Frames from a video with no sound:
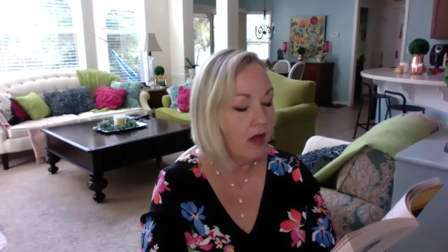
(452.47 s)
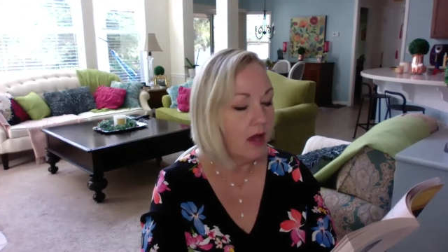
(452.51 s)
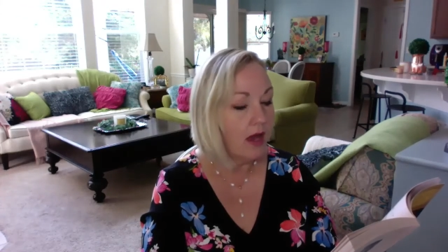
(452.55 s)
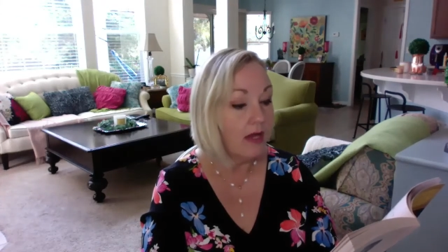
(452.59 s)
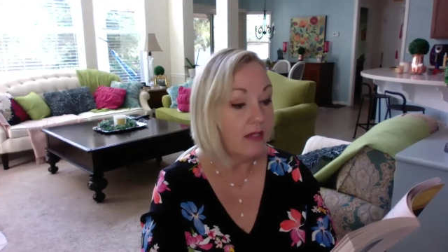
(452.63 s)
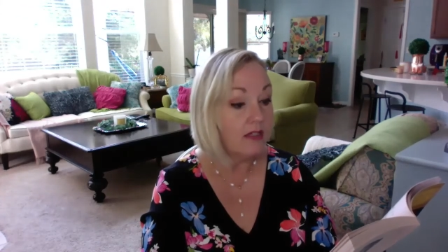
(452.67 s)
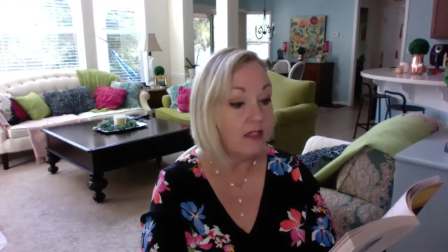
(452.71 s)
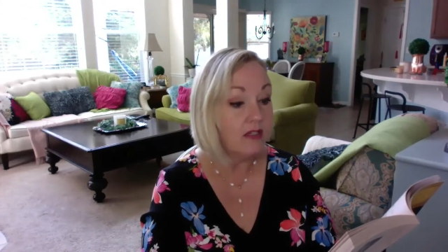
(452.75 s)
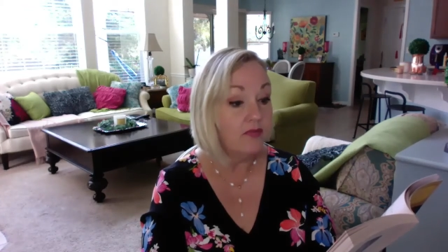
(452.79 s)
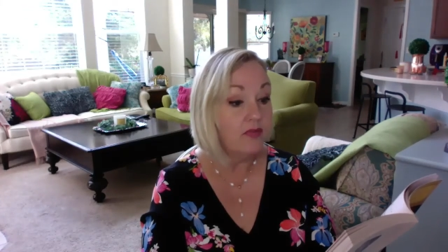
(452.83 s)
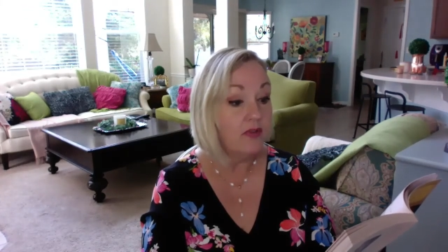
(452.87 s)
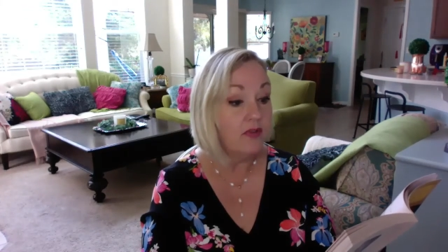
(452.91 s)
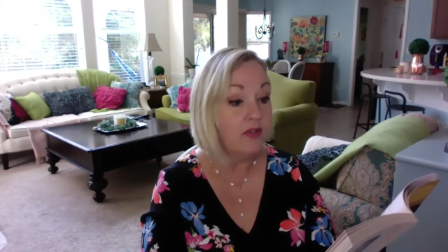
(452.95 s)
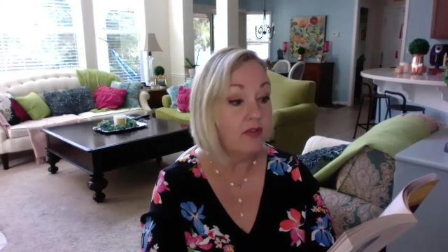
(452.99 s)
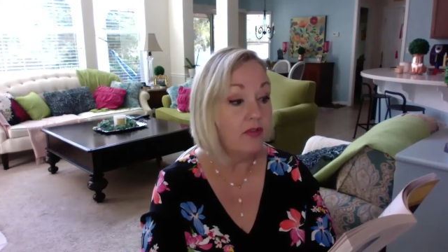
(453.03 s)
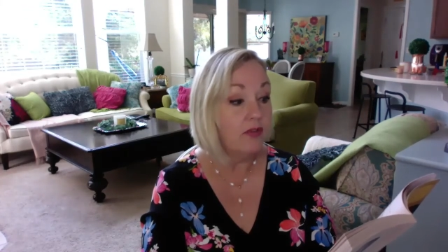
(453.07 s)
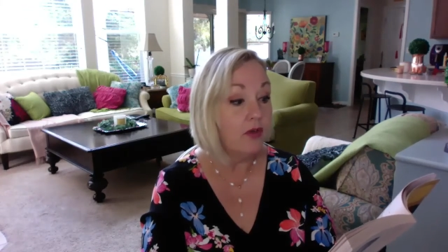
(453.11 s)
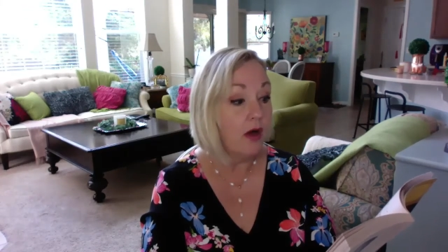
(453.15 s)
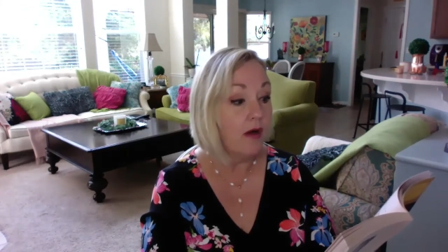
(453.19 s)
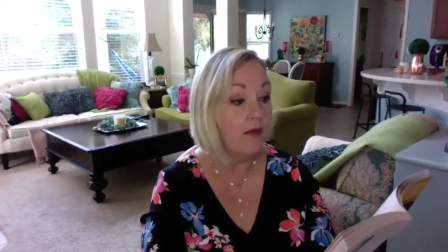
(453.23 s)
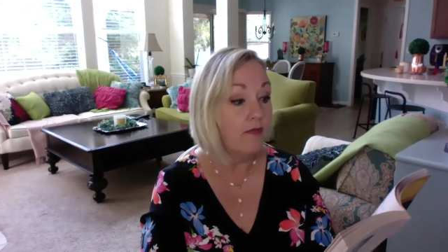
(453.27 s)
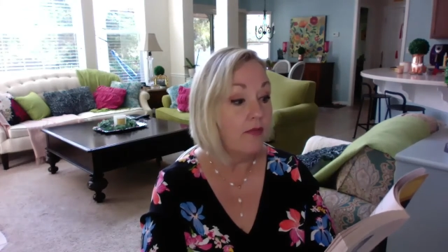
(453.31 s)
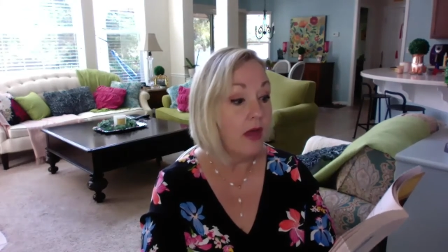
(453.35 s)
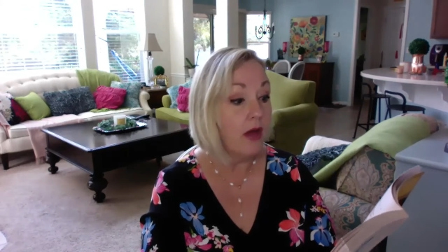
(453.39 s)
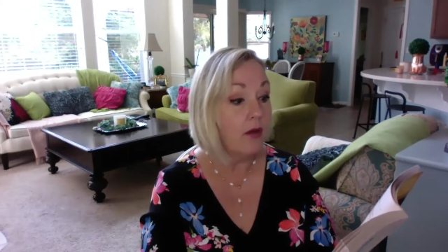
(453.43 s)
as if he
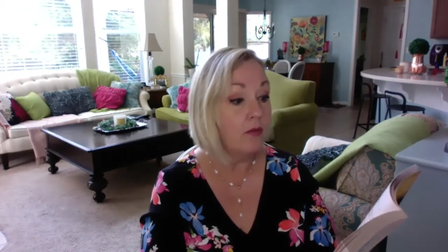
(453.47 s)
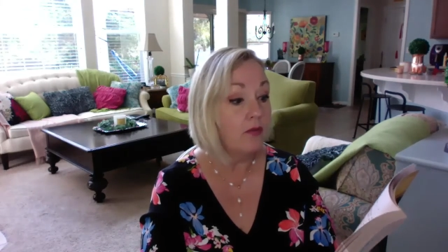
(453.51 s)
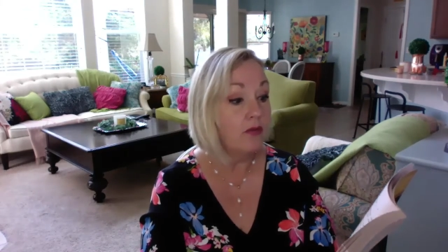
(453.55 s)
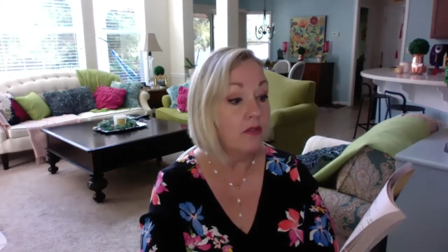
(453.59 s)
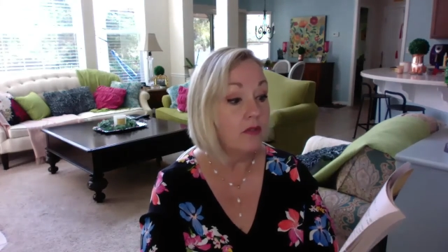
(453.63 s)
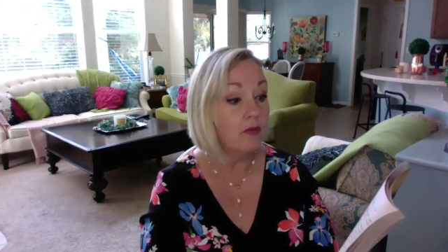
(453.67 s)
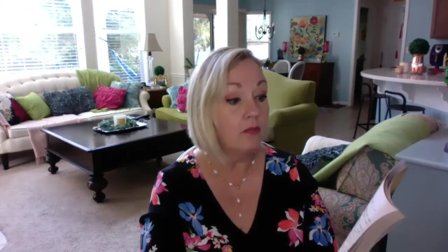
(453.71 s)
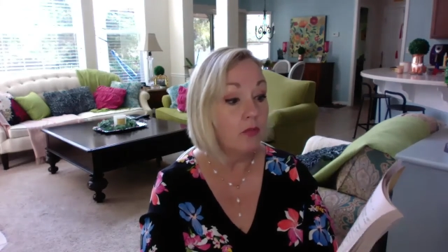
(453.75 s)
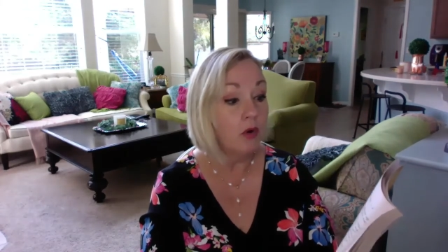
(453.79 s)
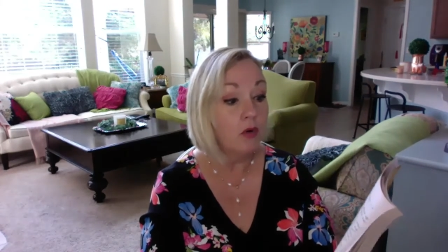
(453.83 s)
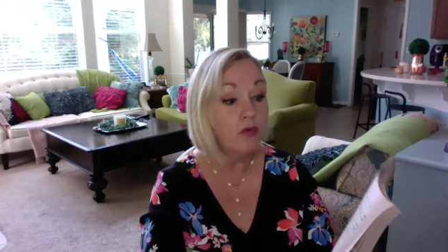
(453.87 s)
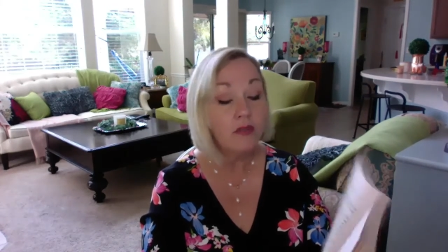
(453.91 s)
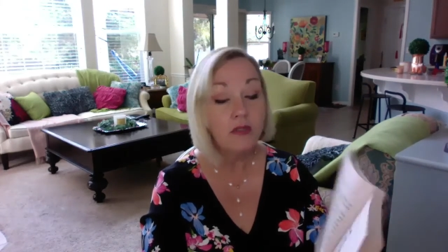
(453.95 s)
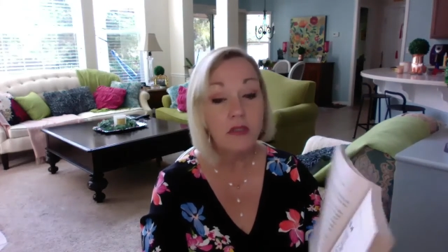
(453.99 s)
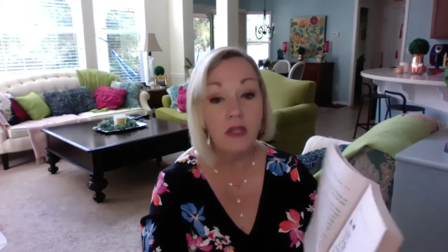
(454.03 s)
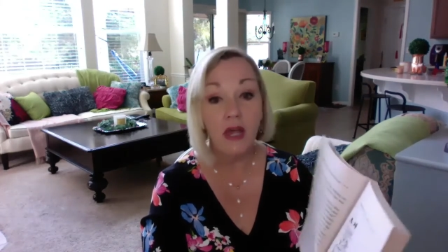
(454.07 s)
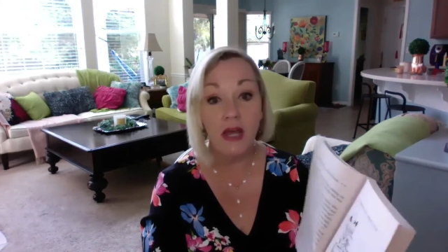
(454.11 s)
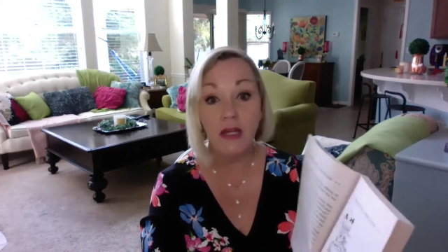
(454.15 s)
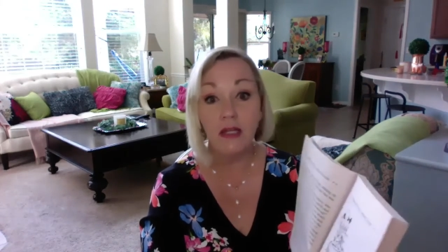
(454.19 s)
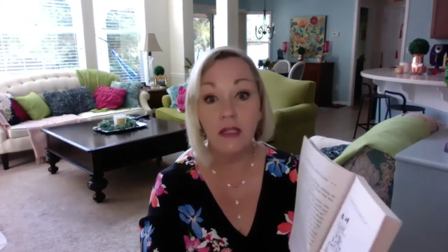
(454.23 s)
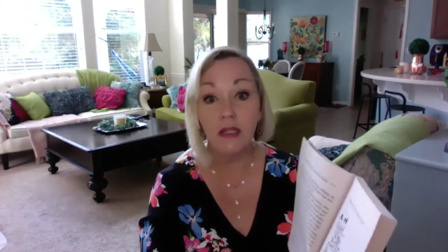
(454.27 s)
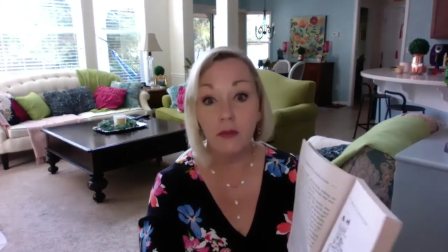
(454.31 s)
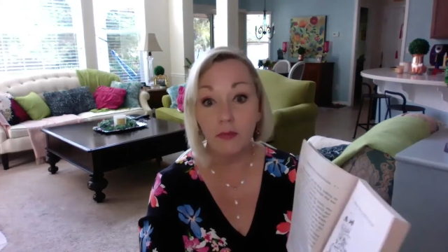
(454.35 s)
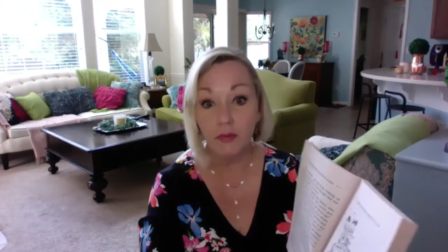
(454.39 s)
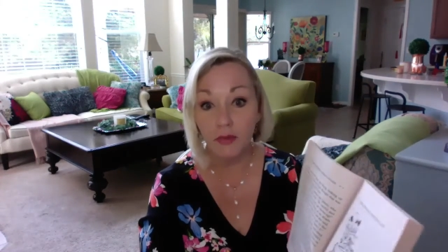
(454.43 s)
thought that was the most
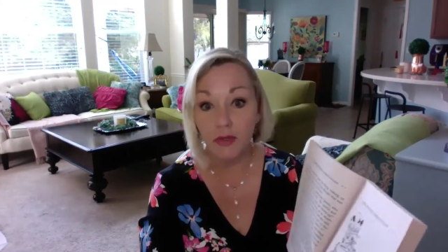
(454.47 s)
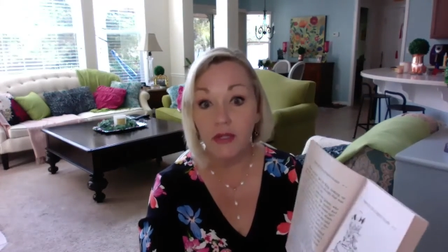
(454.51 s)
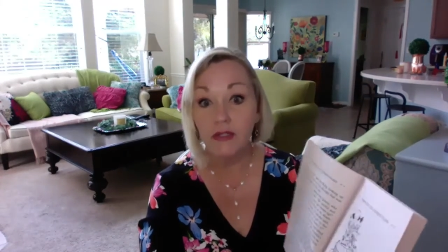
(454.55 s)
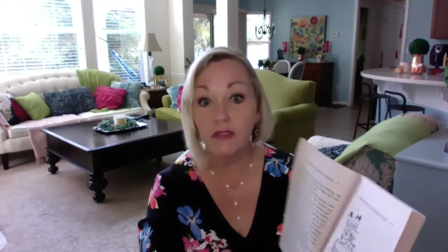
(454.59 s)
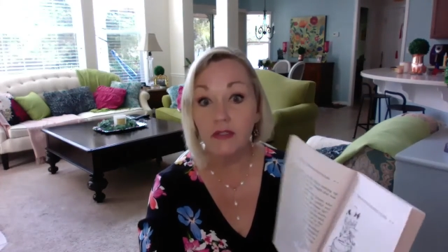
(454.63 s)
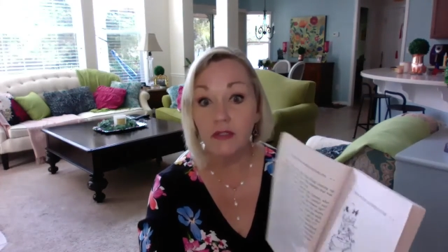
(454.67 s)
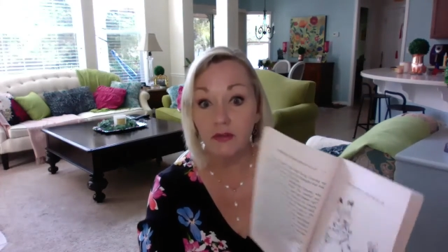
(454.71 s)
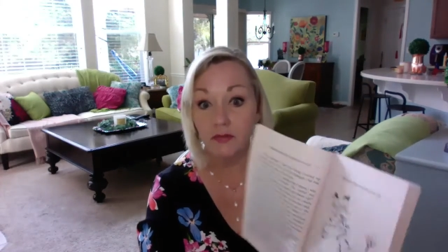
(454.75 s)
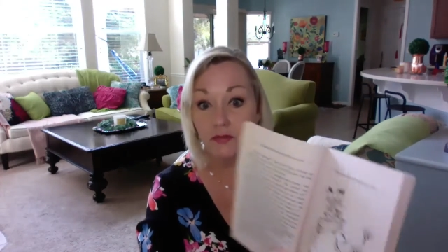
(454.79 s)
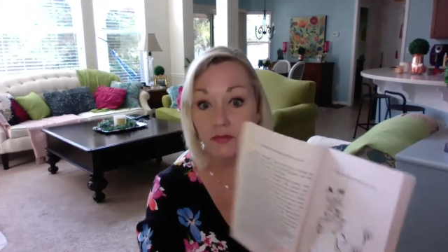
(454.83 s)
likely place to